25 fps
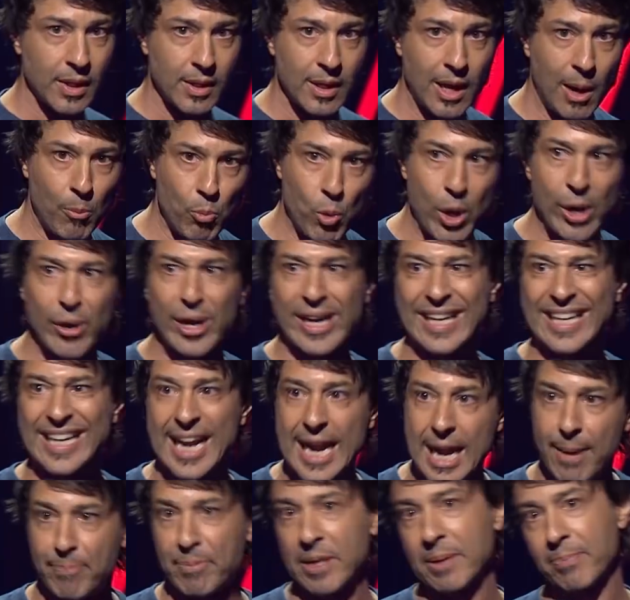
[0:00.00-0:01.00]
I'm wearing
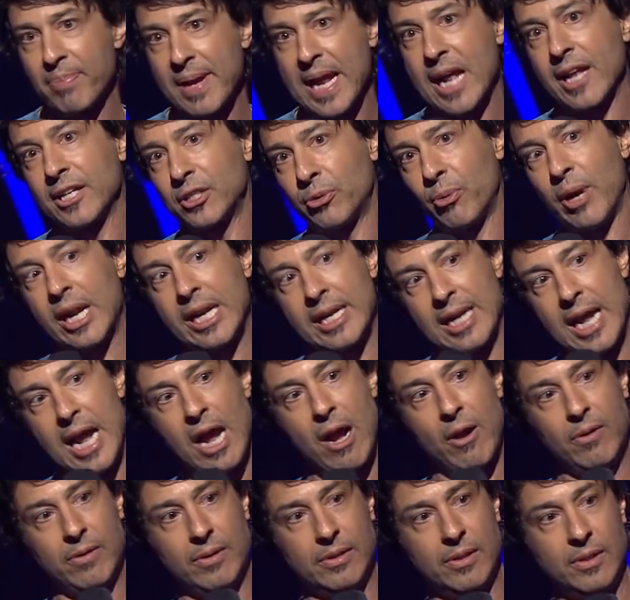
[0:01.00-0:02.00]
camping pants right
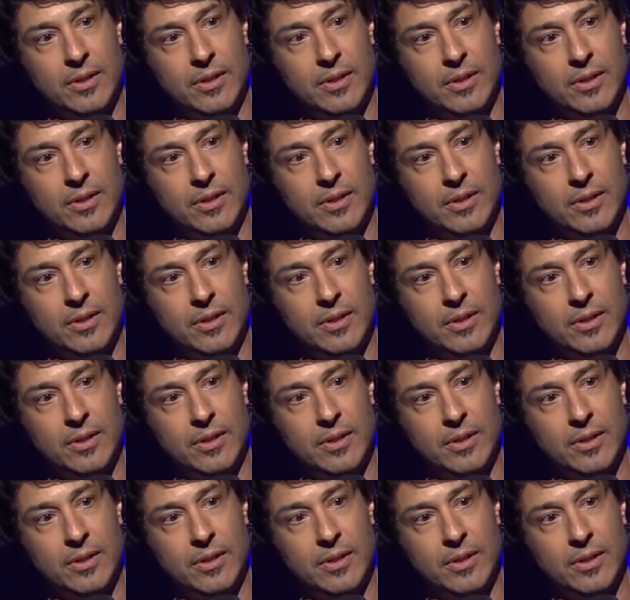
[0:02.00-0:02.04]
now.